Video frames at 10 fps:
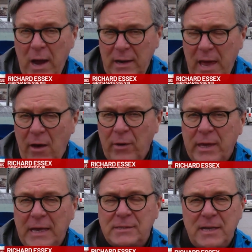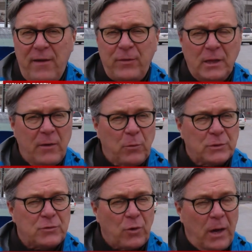right now in case staffing
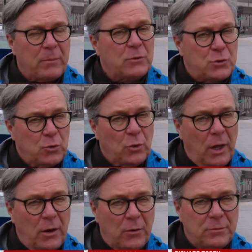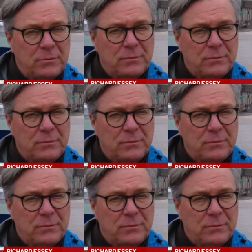levels drop too low.